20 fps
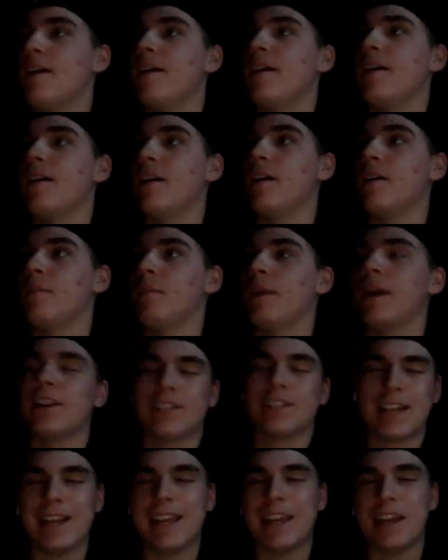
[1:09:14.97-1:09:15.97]
I
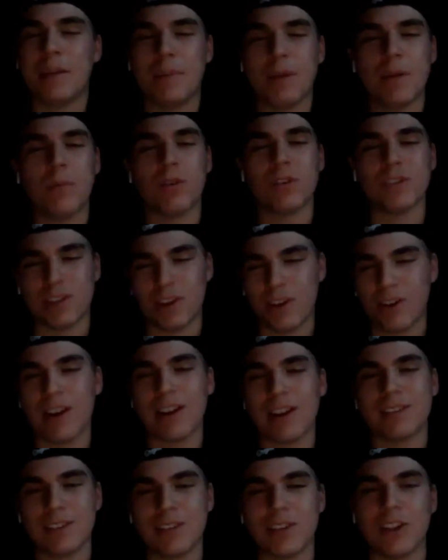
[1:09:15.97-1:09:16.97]
just got to get a bit more
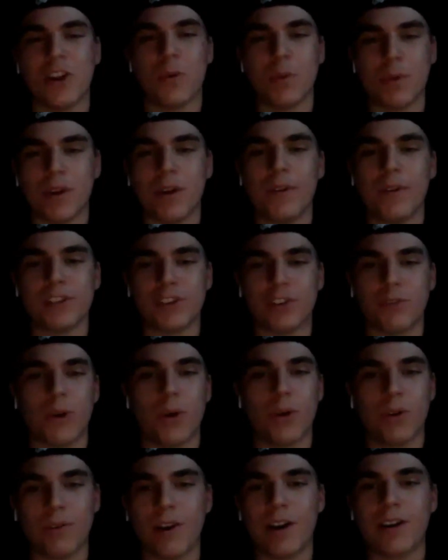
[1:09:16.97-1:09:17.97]
serious, you know, with all this
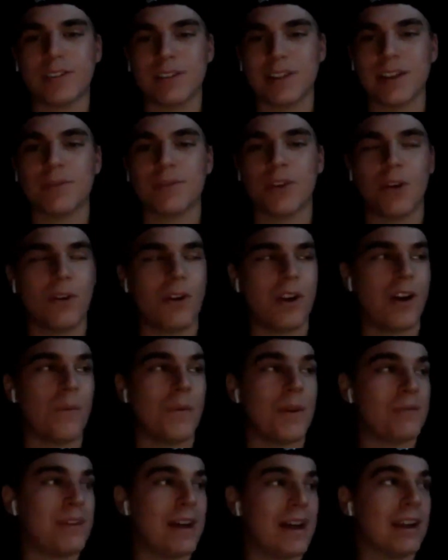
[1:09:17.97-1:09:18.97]
coronavirus stuff going on.
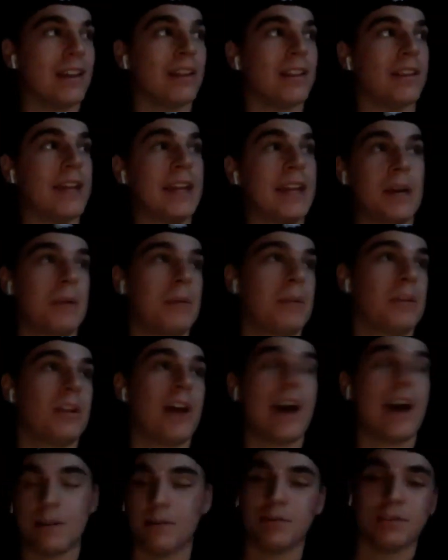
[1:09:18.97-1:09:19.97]
We've had a
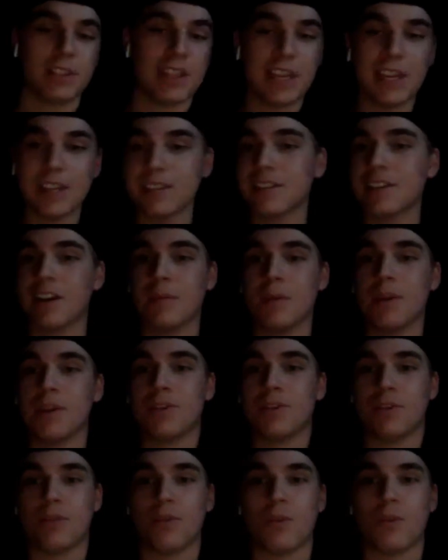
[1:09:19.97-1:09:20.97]
lot of leads come
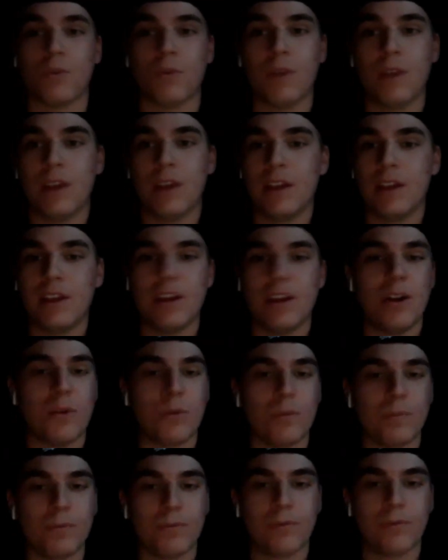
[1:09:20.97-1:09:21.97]
in through, you
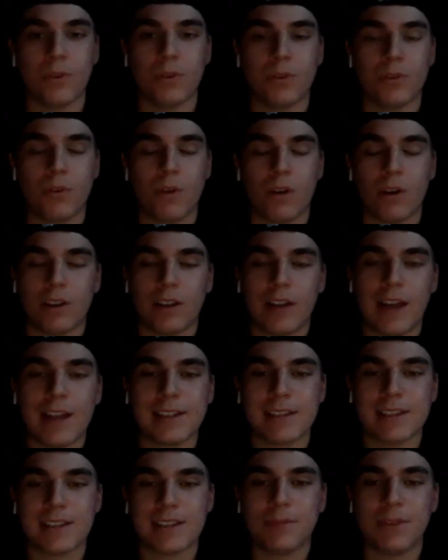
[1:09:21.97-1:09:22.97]
know, through our
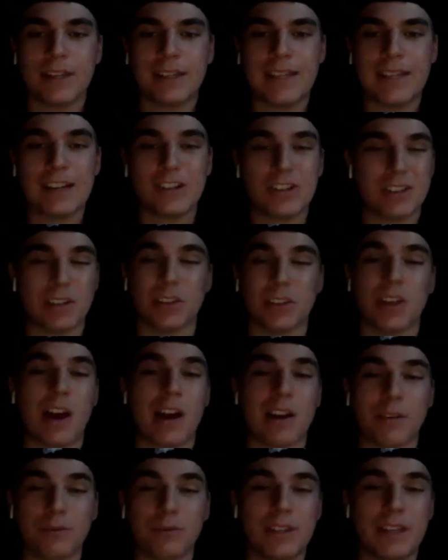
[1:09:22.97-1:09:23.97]
clients and stuff like that. Just a
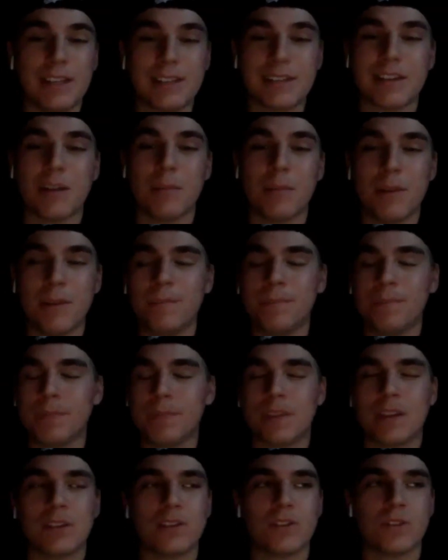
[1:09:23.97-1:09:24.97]
lot of leads come in.
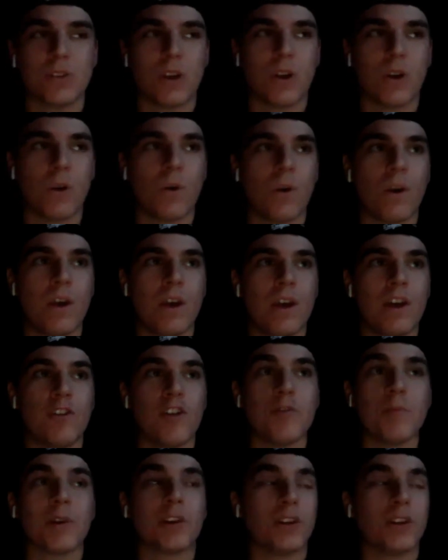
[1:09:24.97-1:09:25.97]
And so
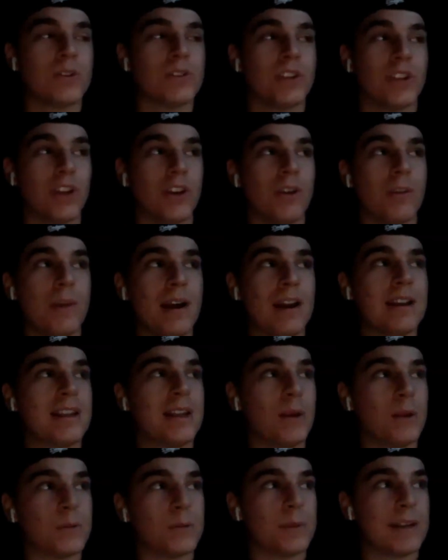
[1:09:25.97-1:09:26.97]
we've been closing a good amount of
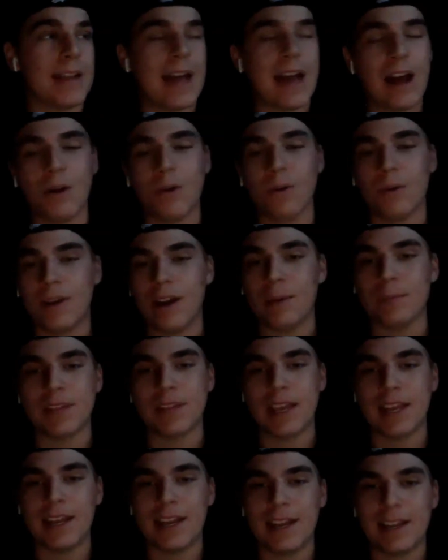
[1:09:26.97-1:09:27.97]
deals, but now I'm
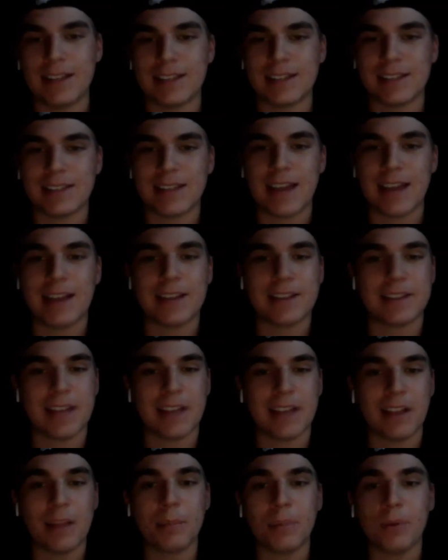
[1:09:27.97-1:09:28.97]
taking it as a sign to
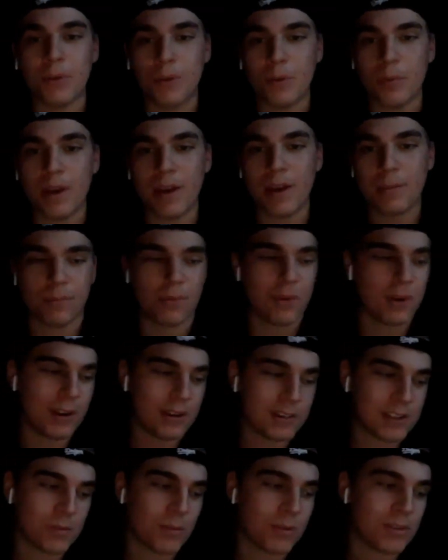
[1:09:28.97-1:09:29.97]
scale up a little bit, bring
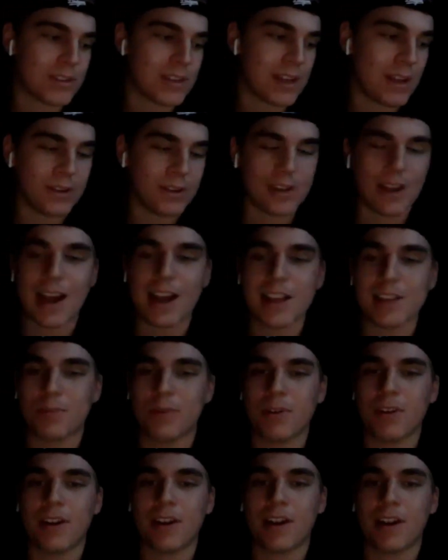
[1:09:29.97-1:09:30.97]
on some more sales guys,
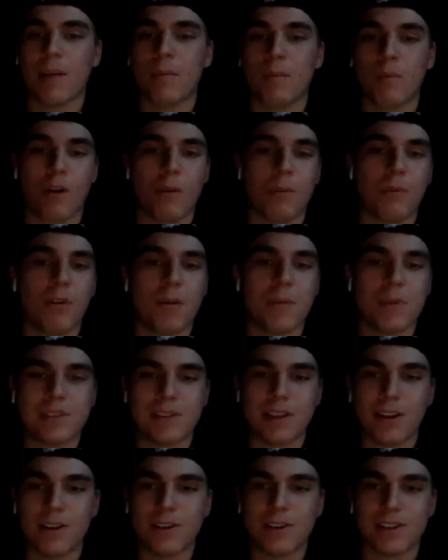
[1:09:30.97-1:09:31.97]
bring on a couple more appointment
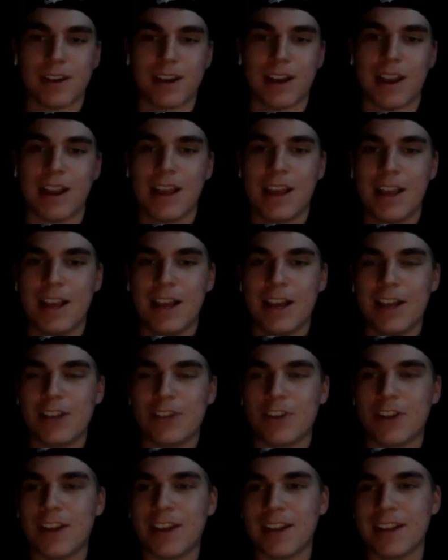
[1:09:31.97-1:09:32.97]
setters, and
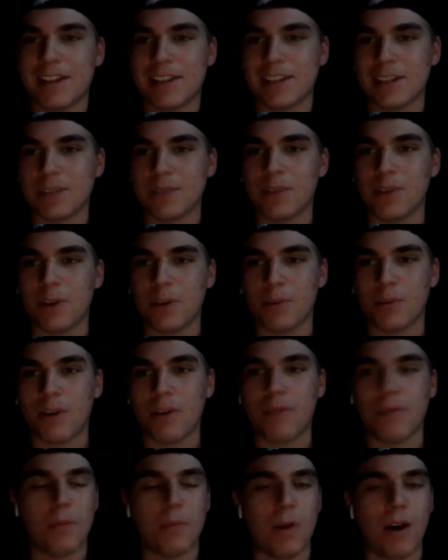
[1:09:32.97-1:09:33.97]
try to hit a 6-figure
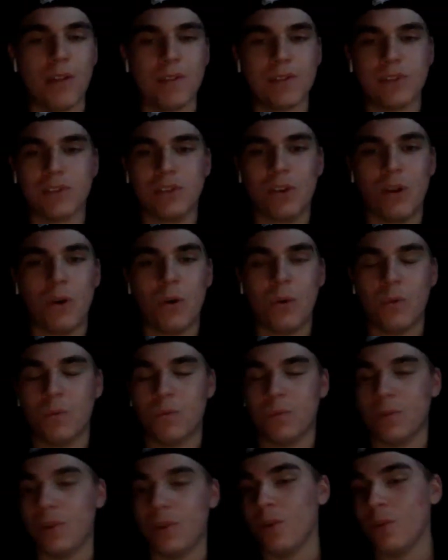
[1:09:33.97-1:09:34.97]
profit month. So,
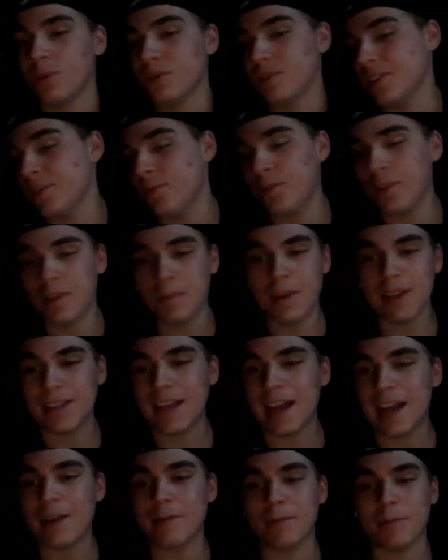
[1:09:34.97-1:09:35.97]
you know, we'll see if we can make
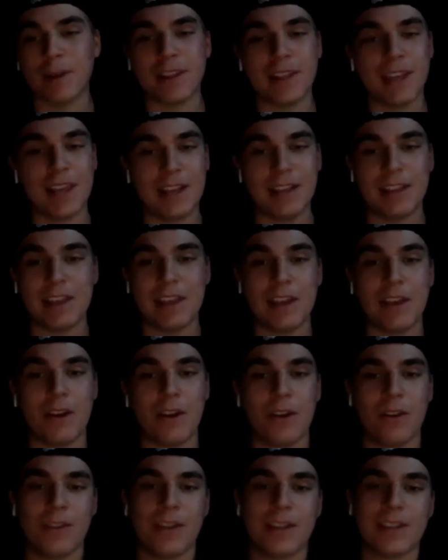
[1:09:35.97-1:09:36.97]
that happen by the end of the
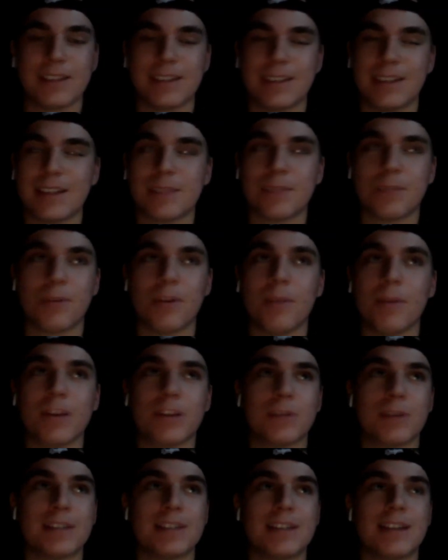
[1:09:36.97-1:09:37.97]
year. That's pretty
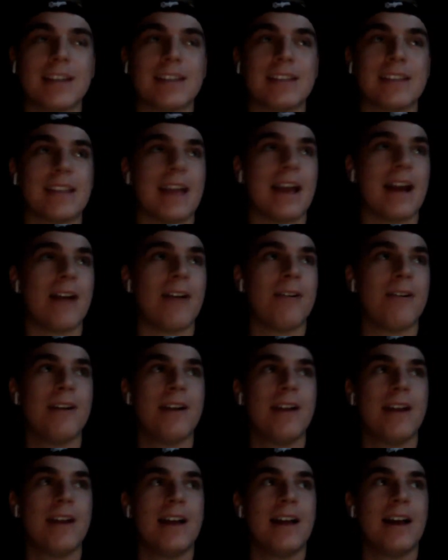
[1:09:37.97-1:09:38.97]
much my sights now.
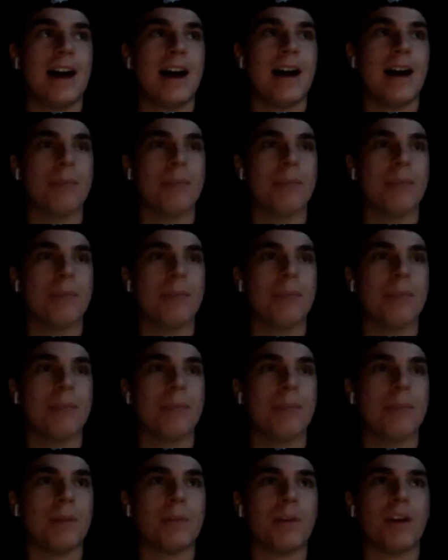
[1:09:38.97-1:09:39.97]
I'm
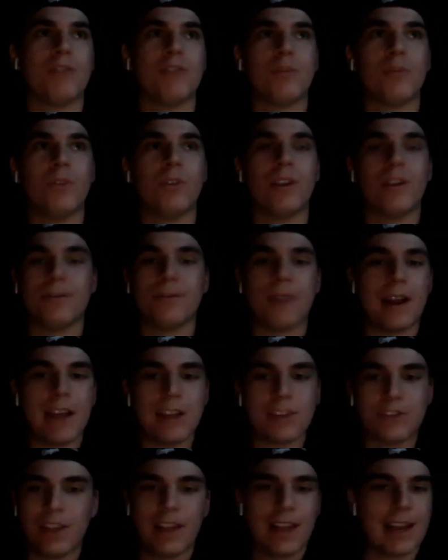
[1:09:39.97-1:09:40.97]
comfortable enough financially.
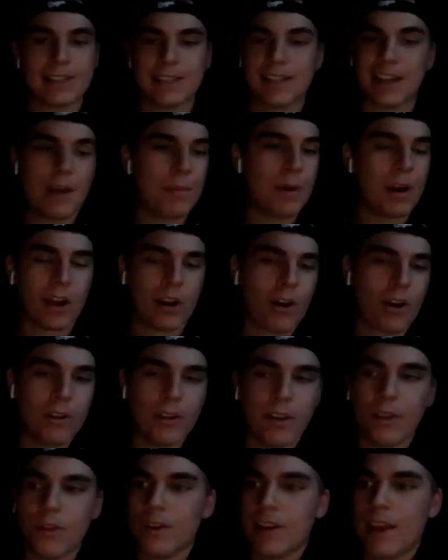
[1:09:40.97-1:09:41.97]
Like I said, I bought a car the
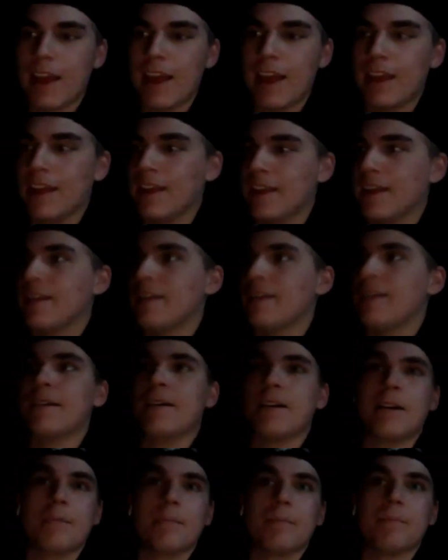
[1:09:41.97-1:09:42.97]
other day.
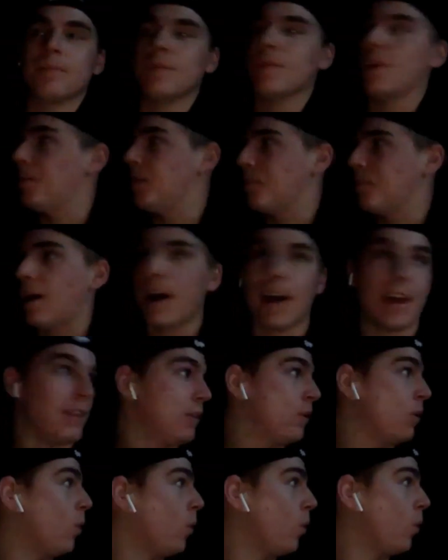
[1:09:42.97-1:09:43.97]
I'm in my
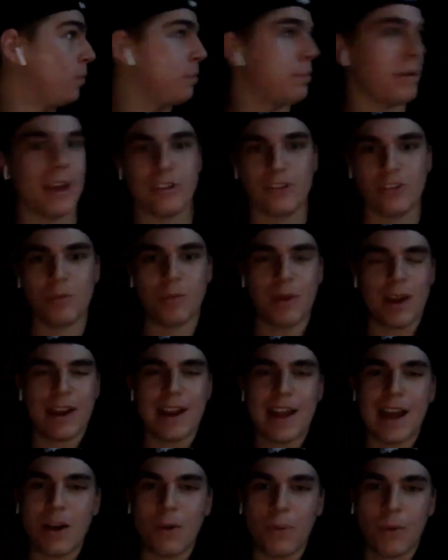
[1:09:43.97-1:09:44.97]
old bedroom right
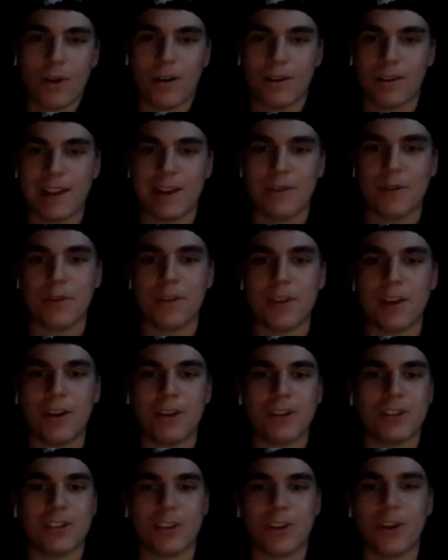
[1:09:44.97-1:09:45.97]
now where everything
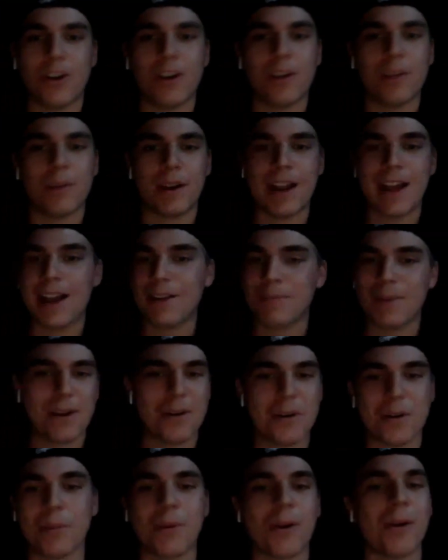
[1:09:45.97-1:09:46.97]
all started, but I have my
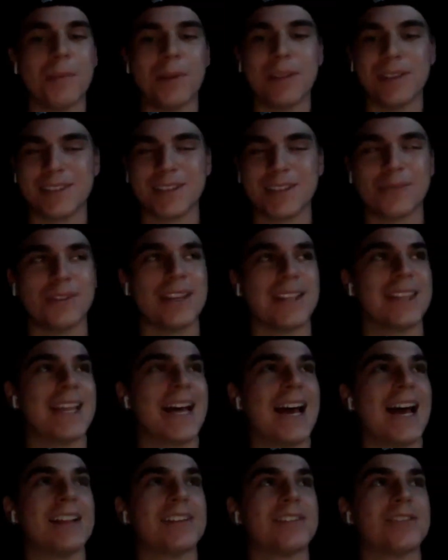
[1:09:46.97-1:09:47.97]
own apartment and stuff like
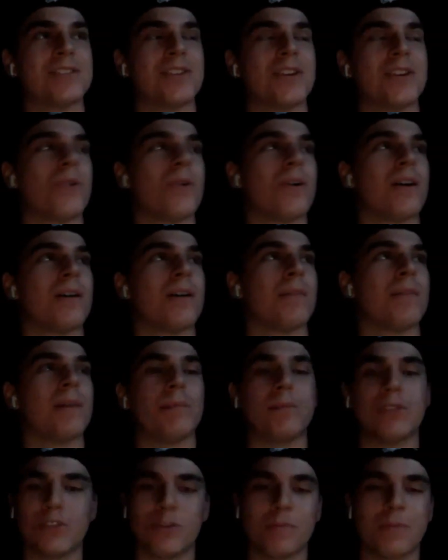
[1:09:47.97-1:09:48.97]
that. So
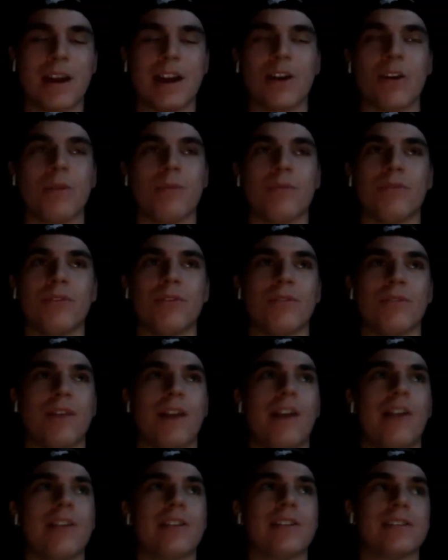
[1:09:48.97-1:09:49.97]
I'm just back home from the
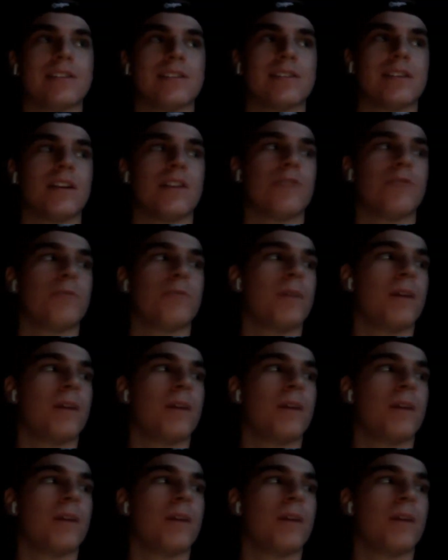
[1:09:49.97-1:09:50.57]
virus and stuff.